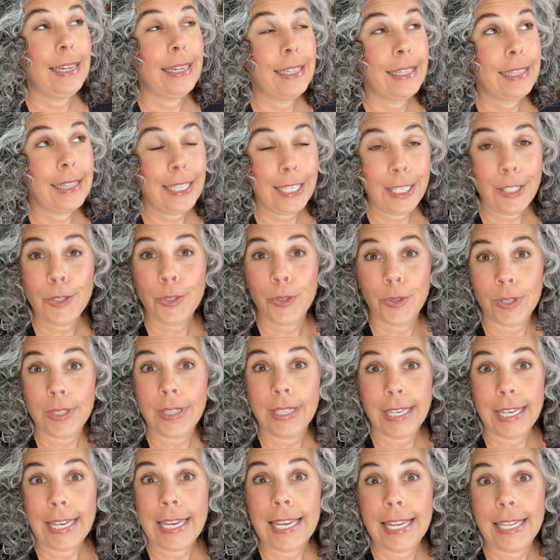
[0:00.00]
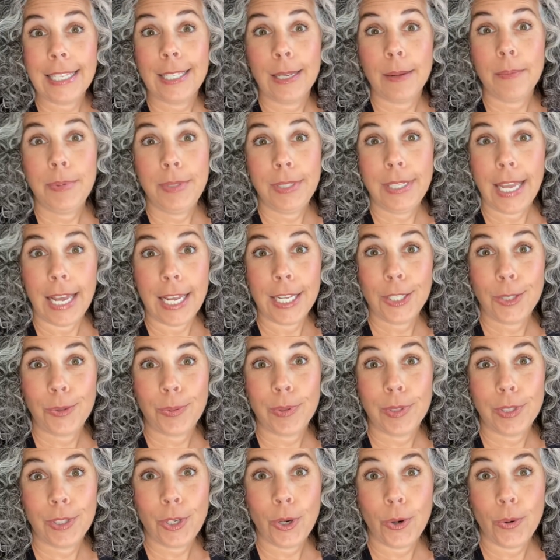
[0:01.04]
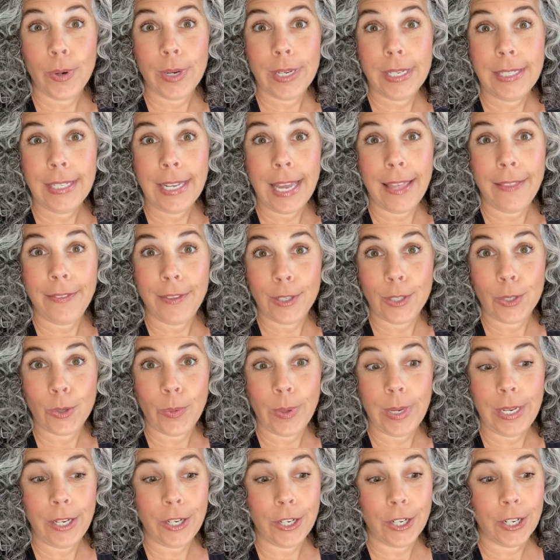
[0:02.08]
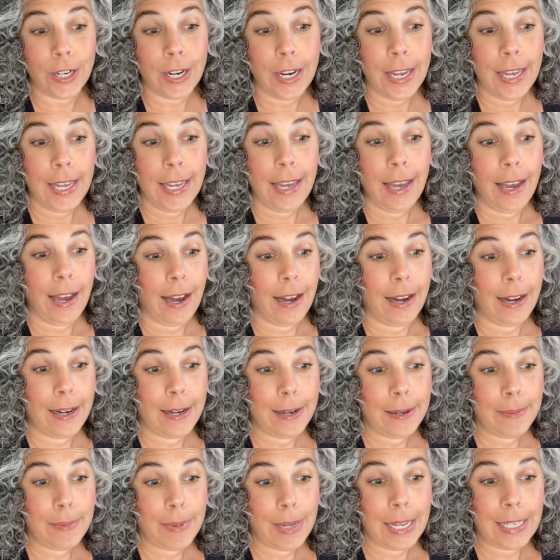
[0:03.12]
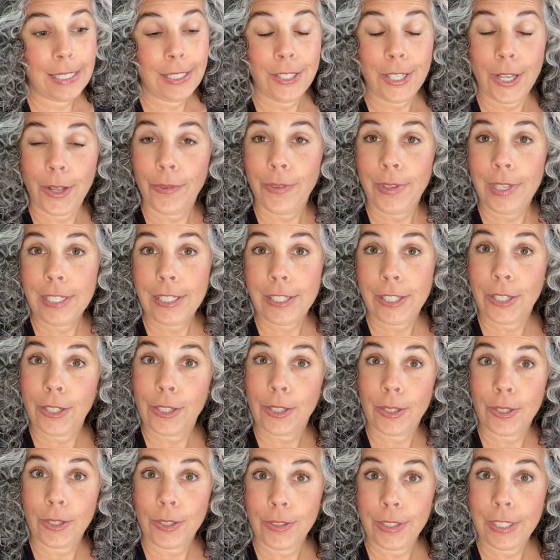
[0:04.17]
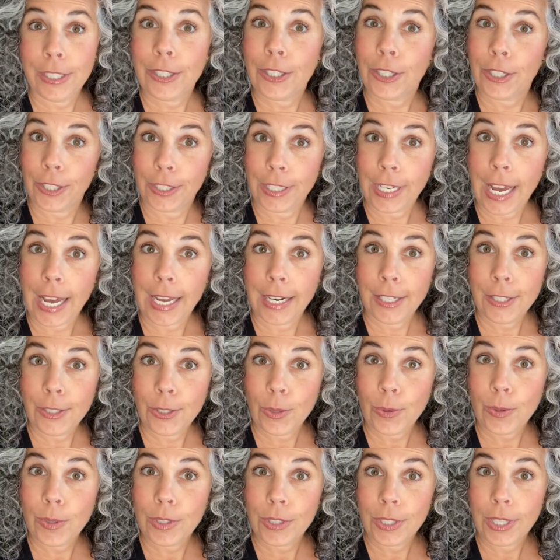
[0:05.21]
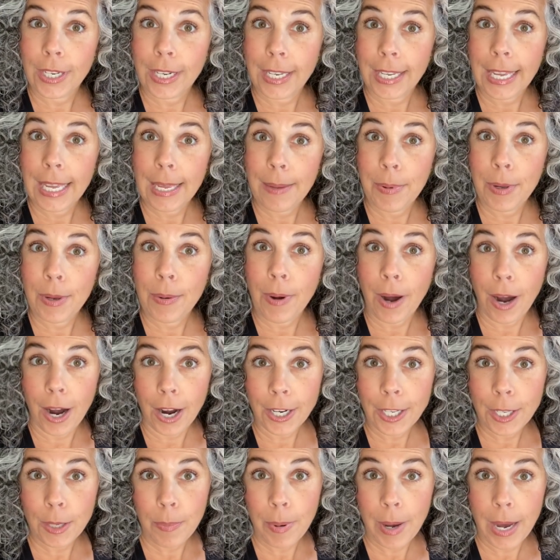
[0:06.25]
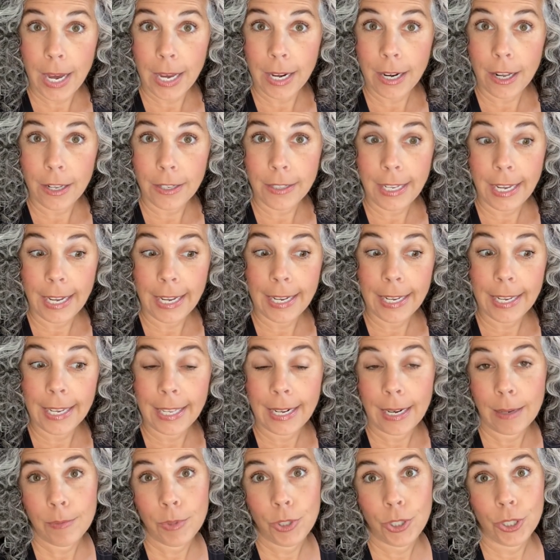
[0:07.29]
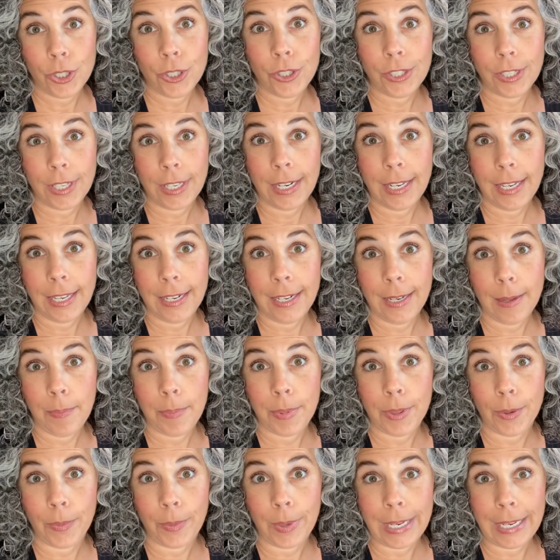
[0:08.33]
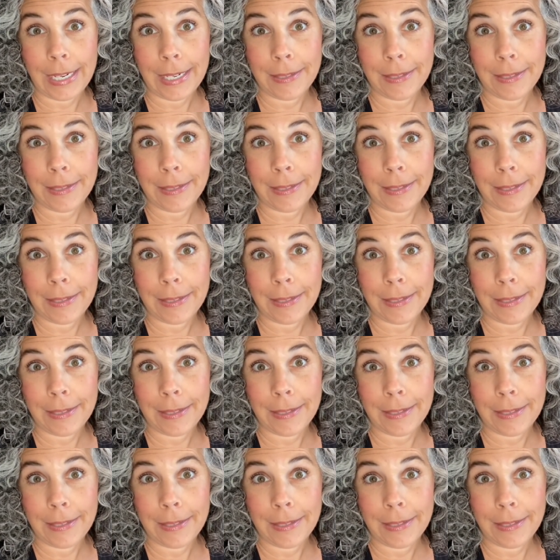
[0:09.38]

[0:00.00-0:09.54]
Literally, he's obsessed with toys and the squeaker. And so this little dinosaur is gonna keep him occupied all day, and I'm sure it's gonna end up in the week.